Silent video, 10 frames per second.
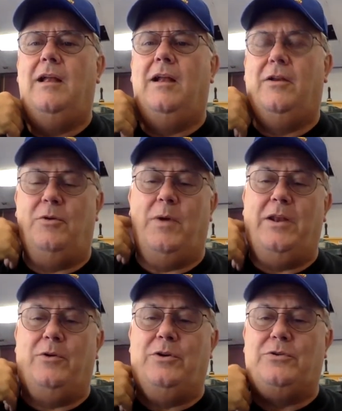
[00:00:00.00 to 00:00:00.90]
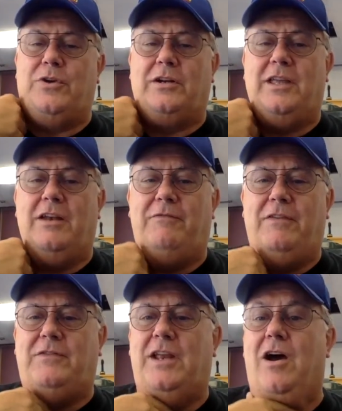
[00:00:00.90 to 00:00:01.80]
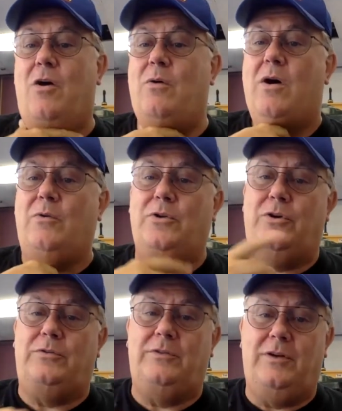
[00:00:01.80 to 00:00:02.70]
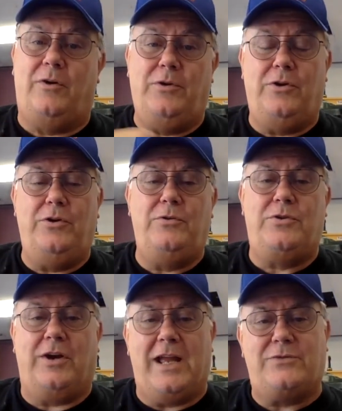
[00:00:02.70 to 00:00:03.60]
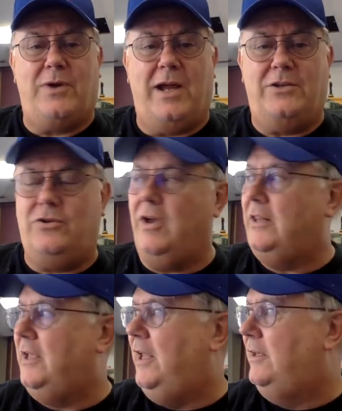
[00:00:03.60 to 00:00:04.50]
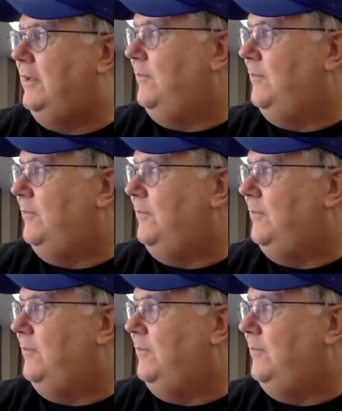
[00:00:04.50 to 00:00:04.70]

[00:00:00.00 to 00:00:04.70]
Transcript: you waiting on your truck to get a 15? Your new truck. That's right. You got that